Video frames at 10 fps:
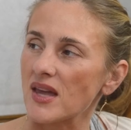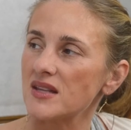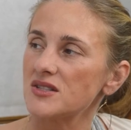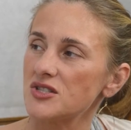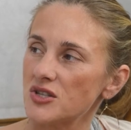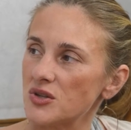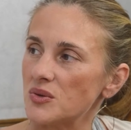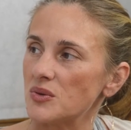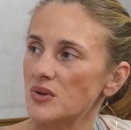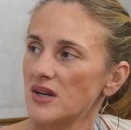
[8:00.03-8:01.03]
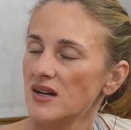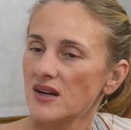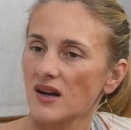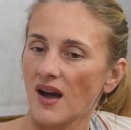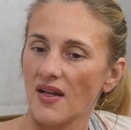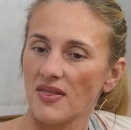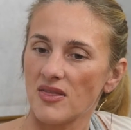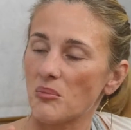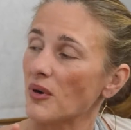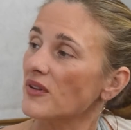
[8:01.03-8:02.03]
into
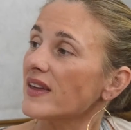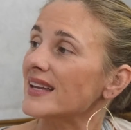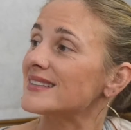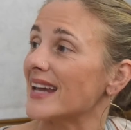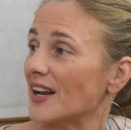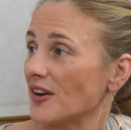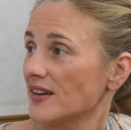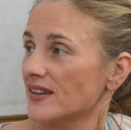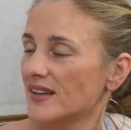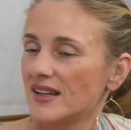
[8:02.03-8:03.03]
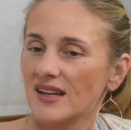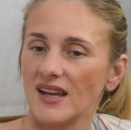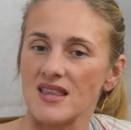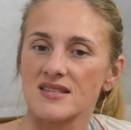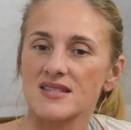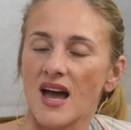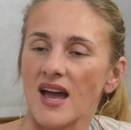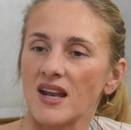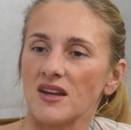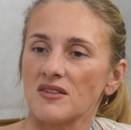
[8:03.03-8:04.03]
the birth container
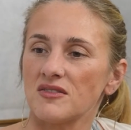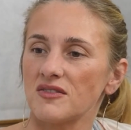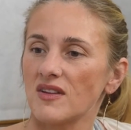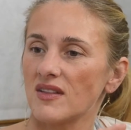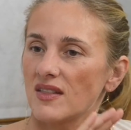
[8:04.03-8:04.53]
inside of